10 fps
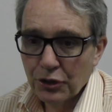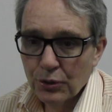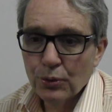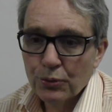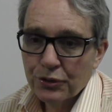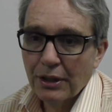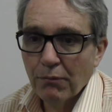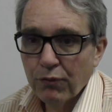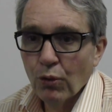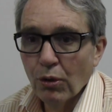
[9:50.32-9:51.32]
use
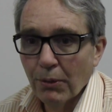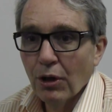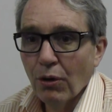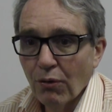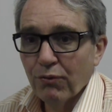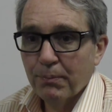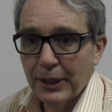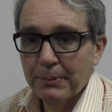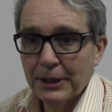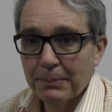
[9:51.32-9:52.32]
some form of
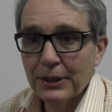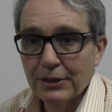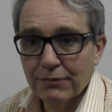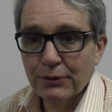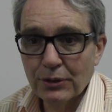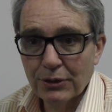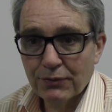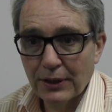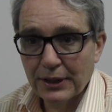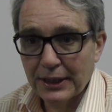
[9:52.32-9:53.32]
PPP to fill
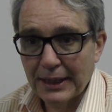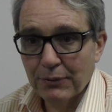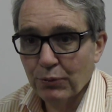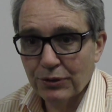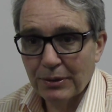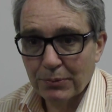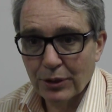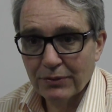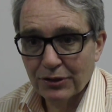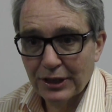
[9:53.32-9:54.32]
those funding gaps with some
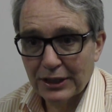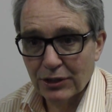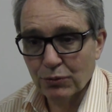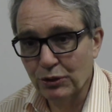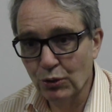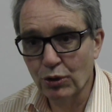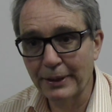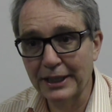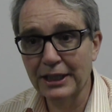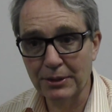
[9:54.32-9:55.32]
private sector, because we
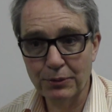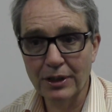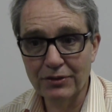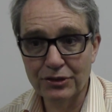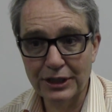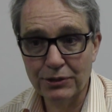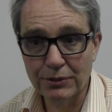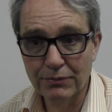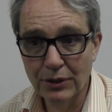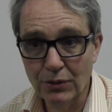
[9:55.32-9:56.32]
talk about getting the private
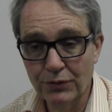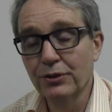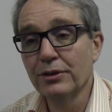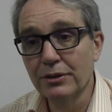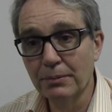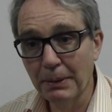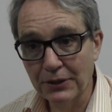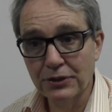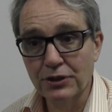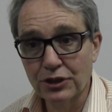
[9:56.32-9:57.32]
sector involved. The
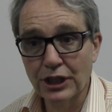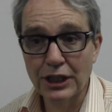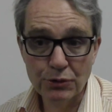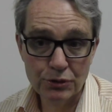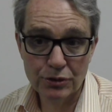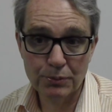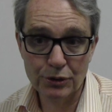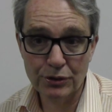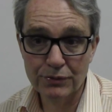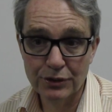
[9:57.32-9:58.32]
bus interchange, which is a
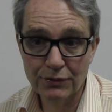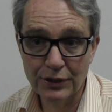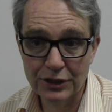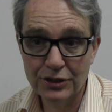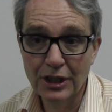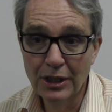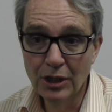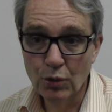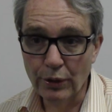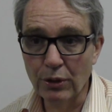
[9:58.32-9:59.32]
project I've just finished,
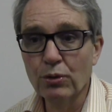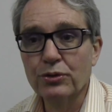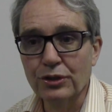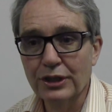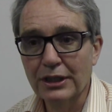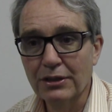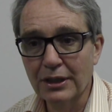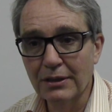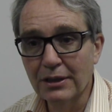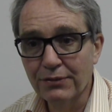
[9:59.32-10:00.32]
we looked
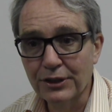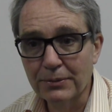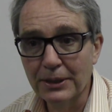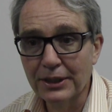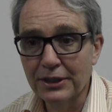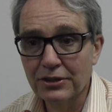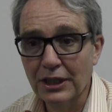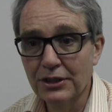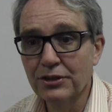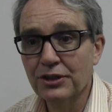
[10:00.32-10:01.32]
at in the feasibility
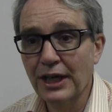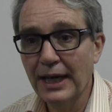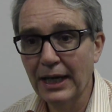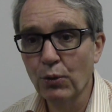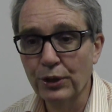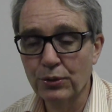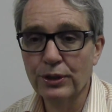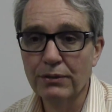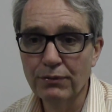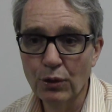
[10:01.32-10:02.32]
stage as to how we
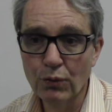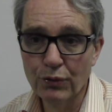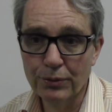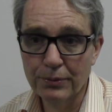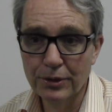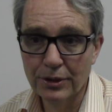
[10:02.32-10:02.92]
could involve